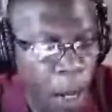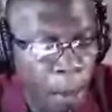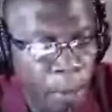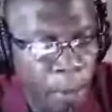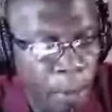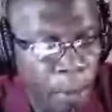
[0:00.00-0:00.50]

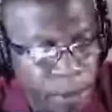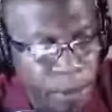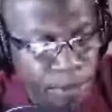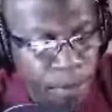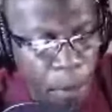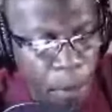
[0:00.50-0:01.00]
But
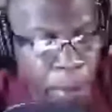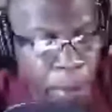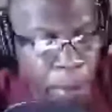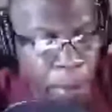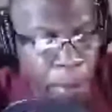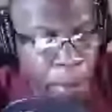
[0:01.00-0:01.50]

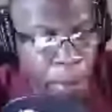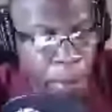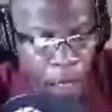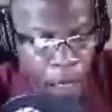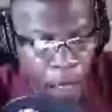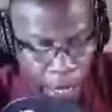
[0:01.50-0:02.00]
many
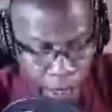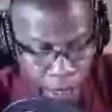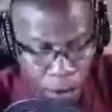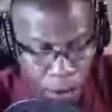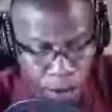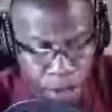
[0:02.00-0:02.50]

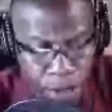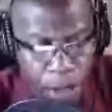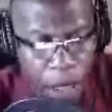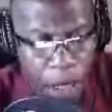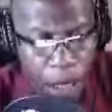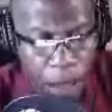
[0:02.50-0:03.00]
ADOS
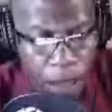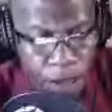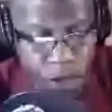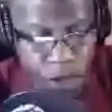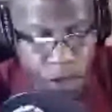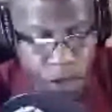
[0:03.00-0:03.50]

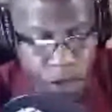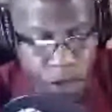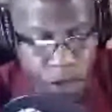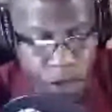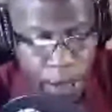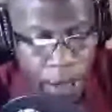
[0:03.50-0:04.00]

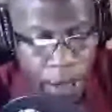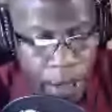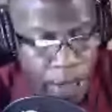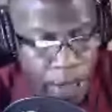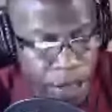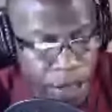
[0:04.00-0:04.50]
concerned
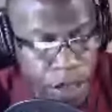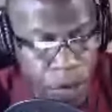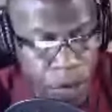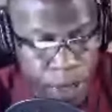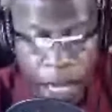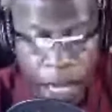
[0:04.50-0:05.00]
that this
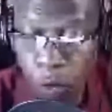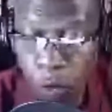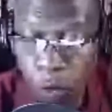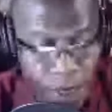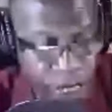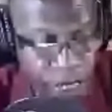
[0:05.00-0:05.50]
was not a
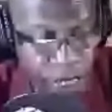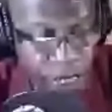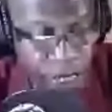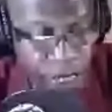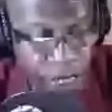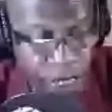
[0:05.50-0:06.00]
winning ticket.
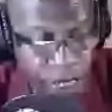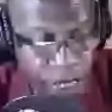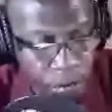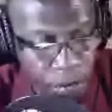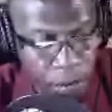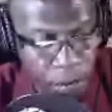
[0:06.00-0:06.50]

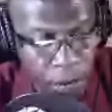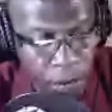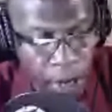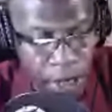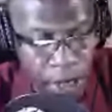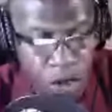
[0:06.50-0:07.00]

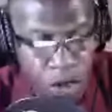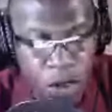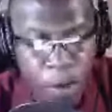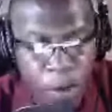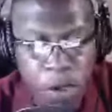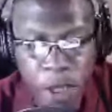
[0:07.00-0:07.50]
And this was
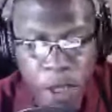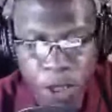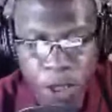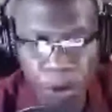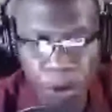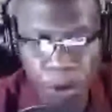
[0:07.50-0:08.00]
mostly
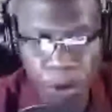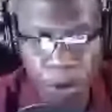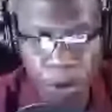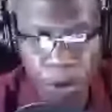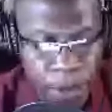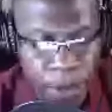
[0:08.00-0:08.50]
due to
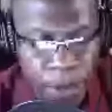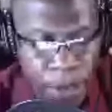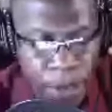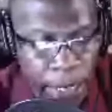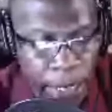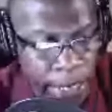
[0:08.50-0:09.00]
Biden
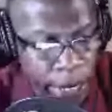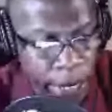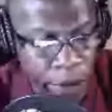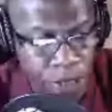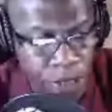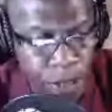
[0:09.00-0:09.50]
and
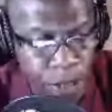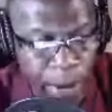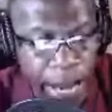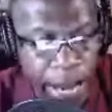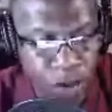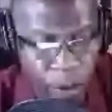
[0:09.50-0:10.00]
Harris's
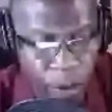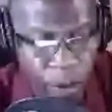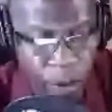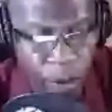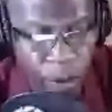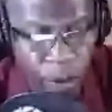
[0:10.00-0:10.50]
past
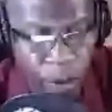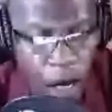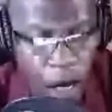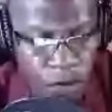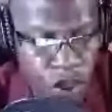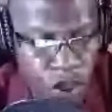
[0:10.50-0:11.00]
records
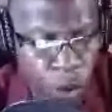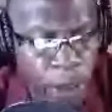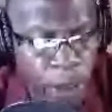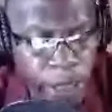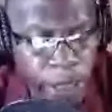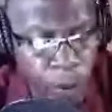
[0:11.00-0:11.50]
of showing
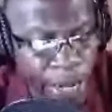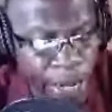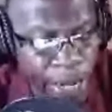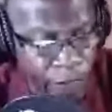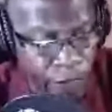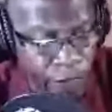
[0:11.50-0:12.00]
little
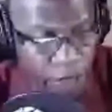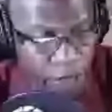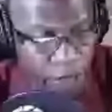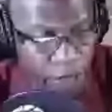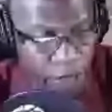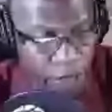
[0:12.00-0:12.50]
empathy
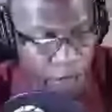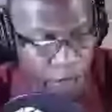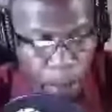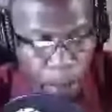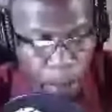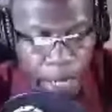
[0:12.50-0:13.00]
for the
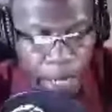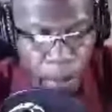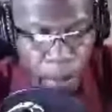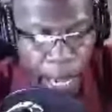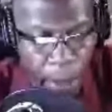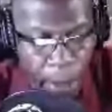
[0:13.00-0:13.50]
plight of
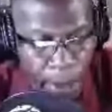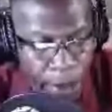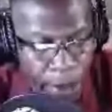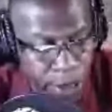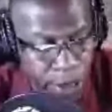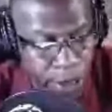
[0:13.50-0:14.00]
Black
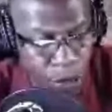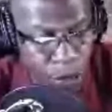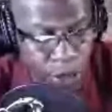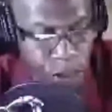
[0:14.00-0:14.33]
Americans during the